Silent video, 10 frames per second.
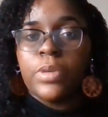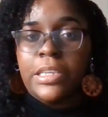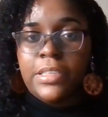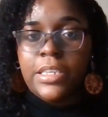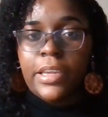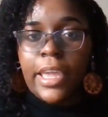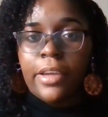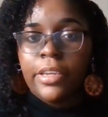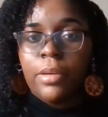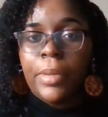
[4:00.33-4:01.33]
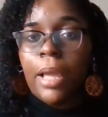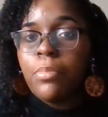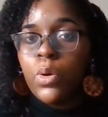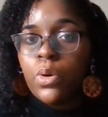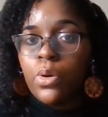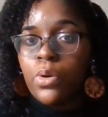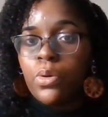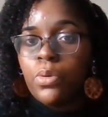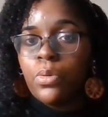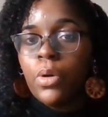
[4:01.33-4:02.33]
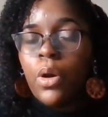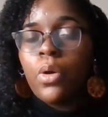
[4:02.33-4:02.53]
when he see a cow, he gonna be like, moo,